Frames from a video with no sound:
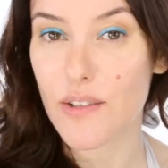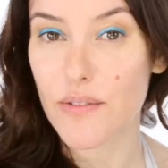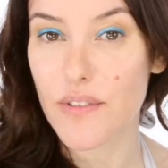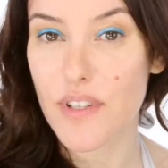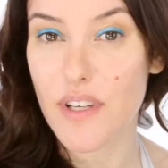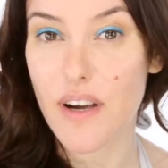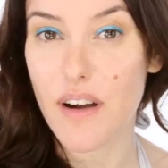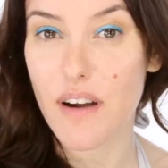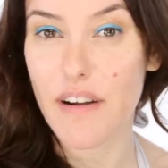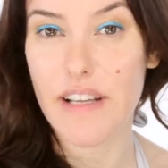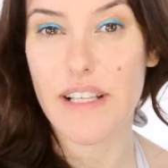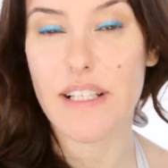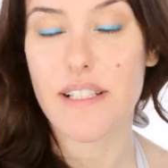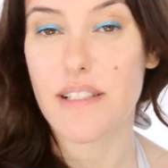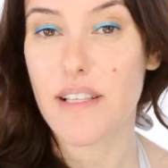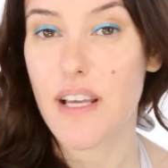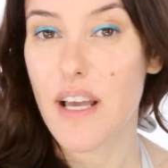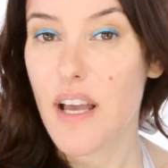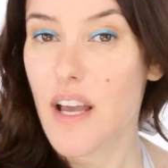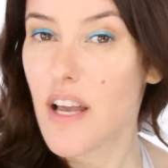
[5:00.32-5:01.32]
on the
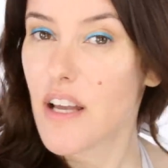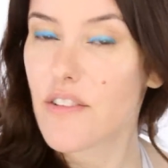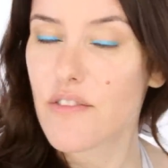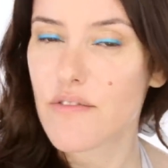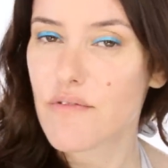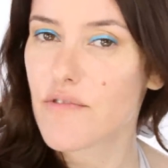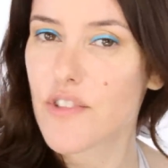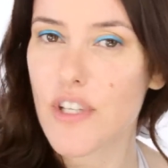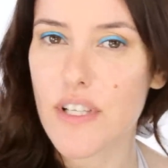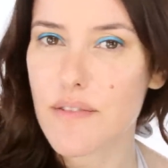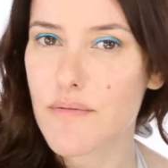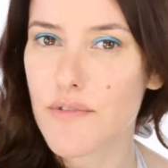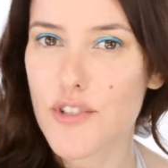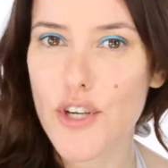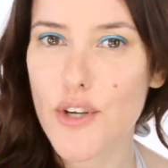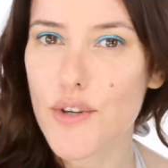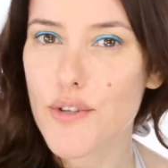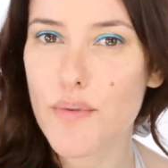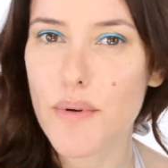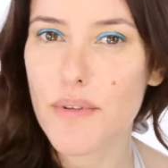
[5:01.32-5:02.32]
eyes, just
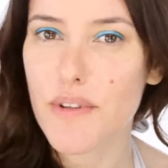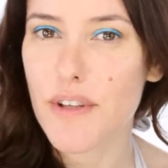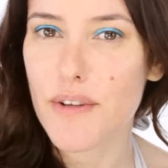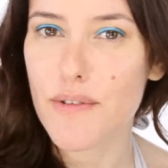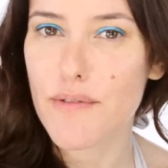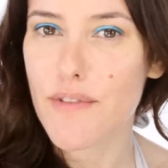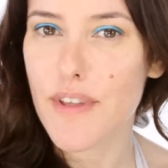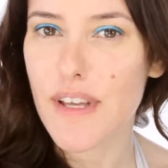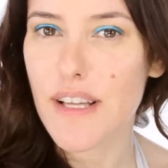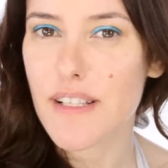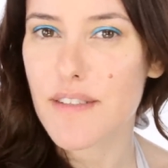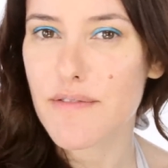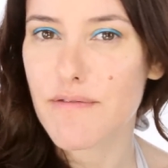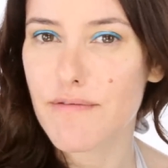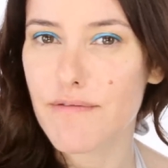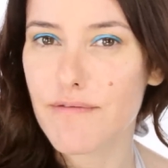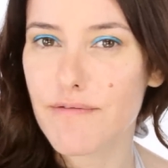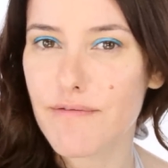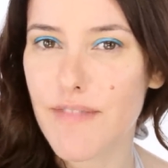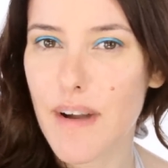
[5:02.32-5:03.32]
choose one that you think's
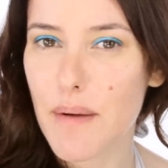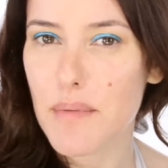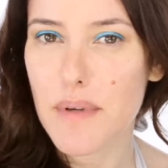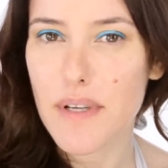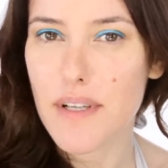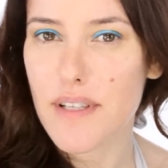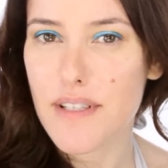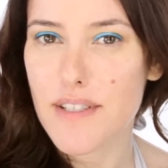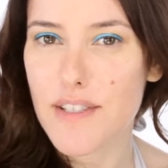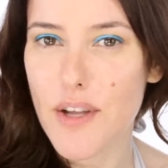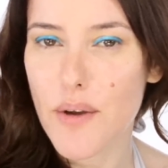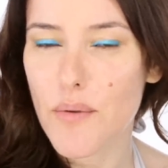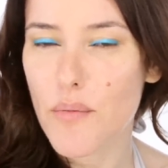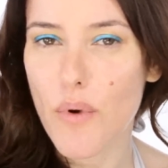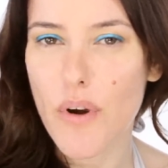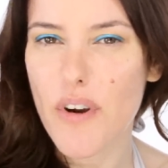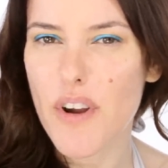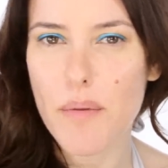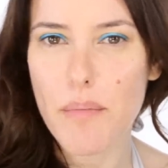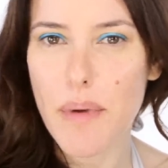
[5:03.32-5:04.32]
fabulous. Don't
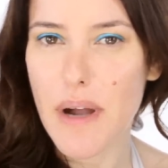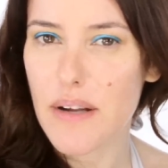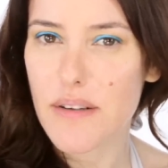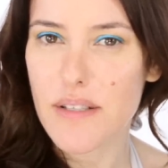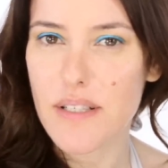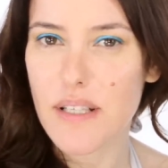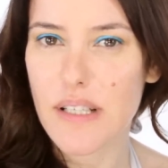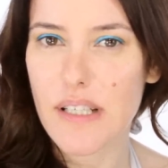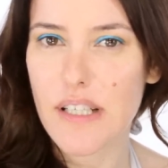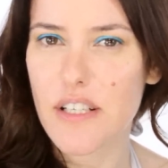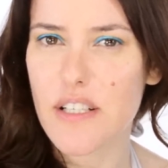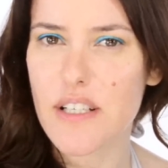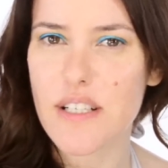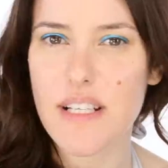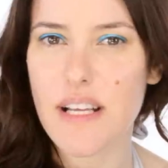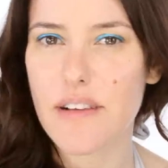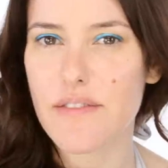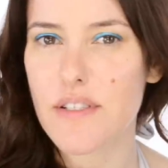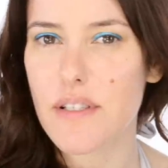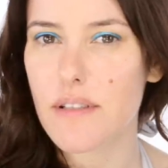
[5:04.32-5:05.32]
worry about it. You know, it doesn't
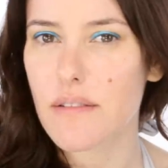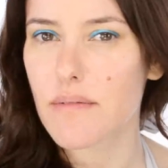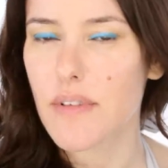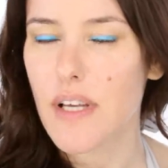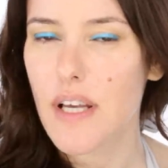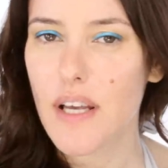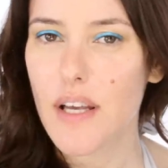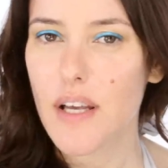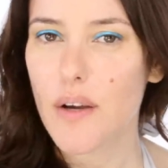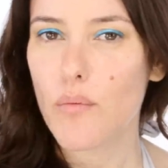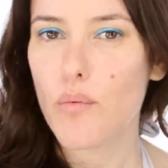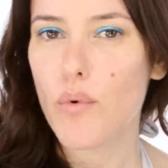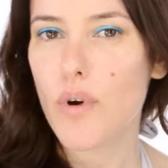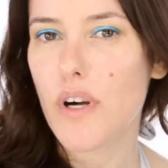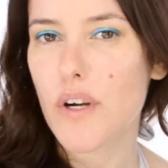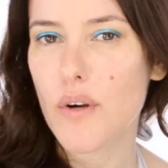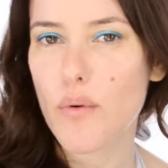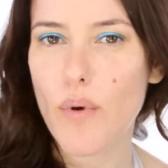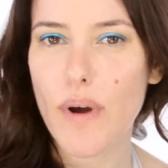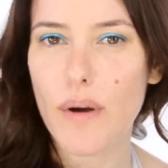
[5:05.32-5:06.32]
have to
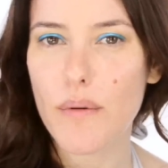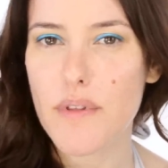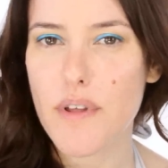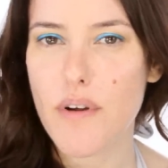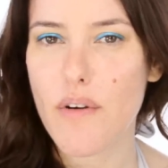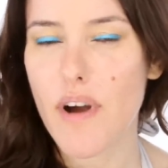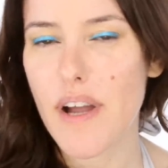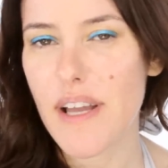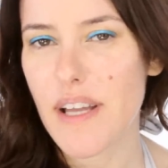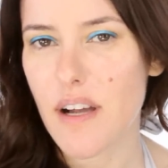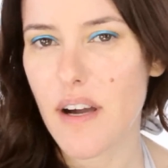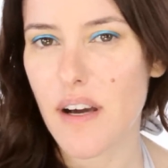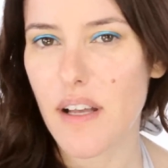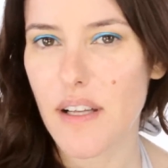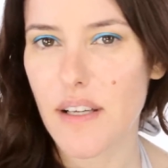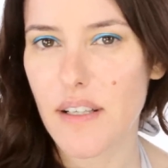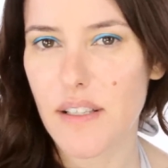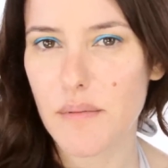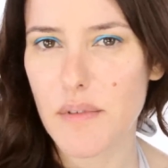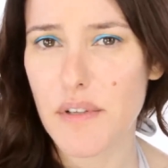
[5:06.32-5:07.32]
work well with your eye
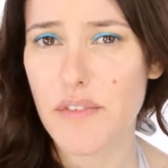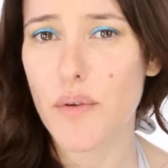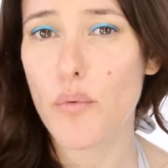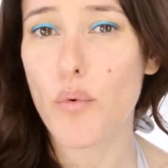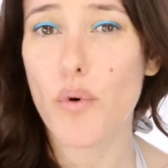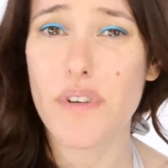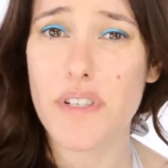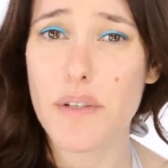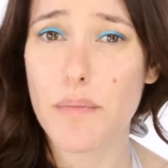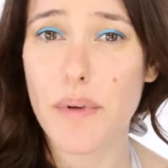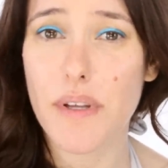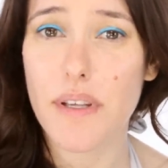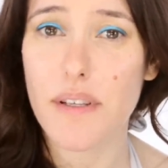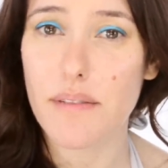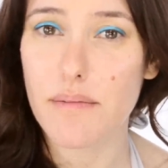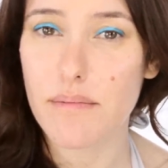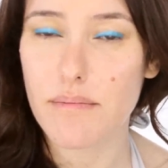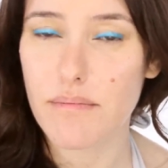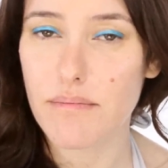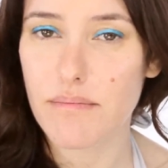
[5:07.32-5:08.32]
colour. I mean, if you want to
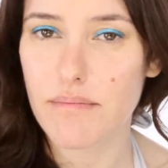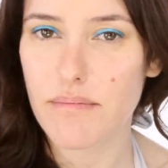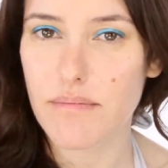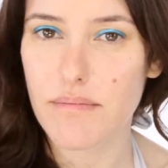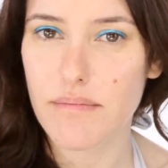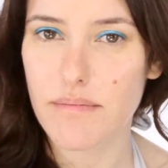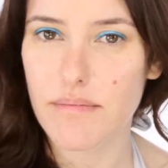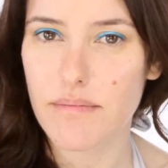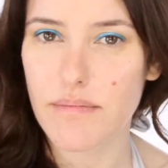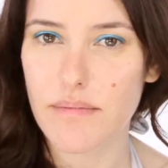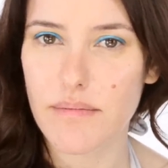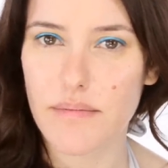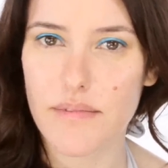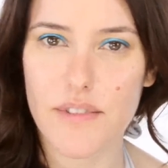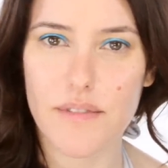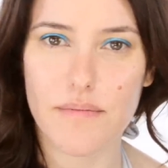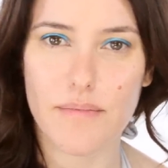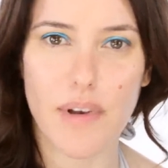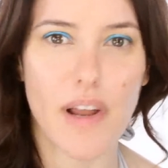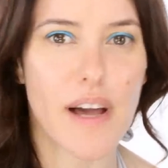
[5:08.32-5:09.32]
be
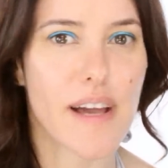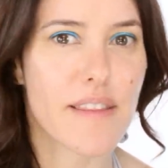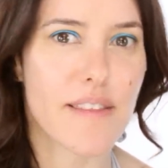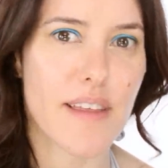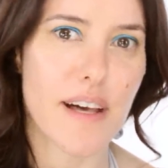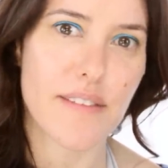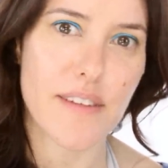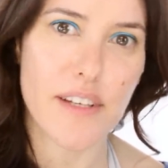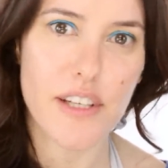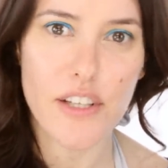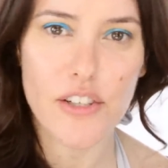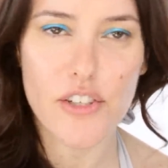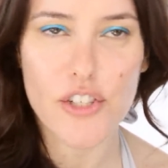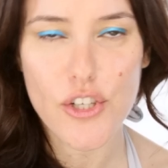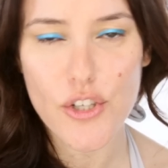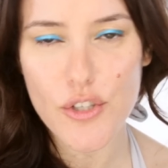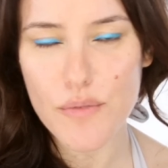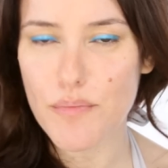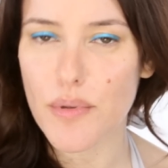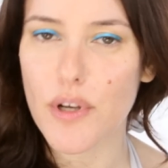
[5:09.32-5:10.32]
like that, then you can
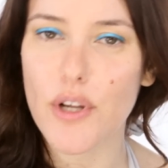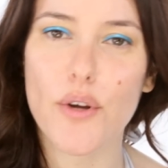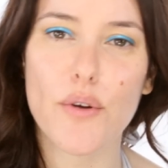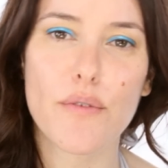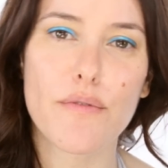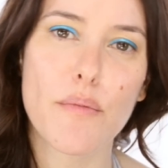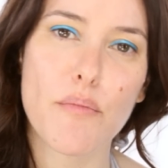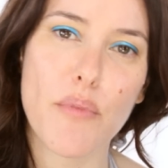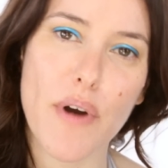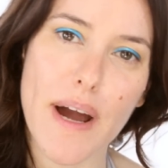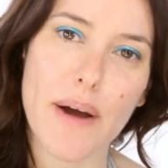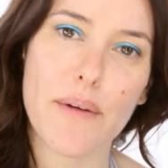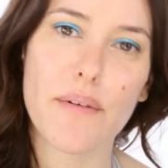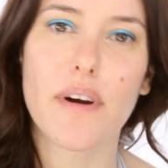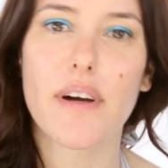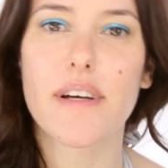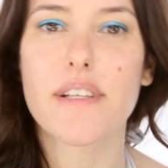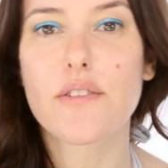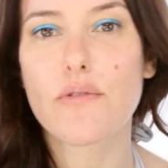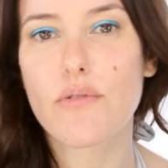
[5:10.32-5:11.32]
choose blue for brown
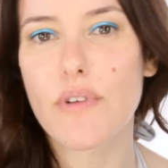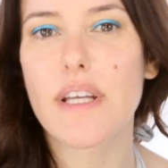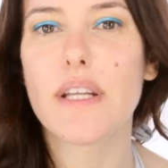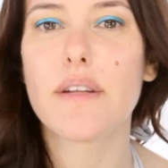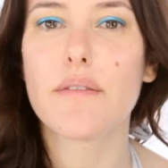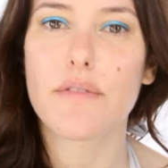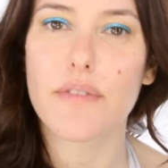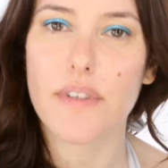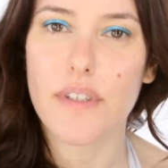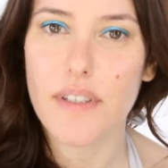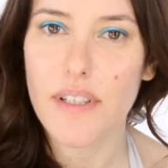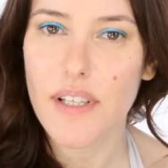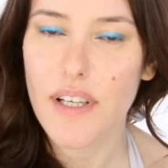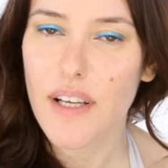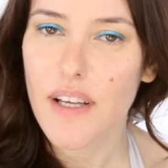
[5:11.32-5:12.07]
eyes, green for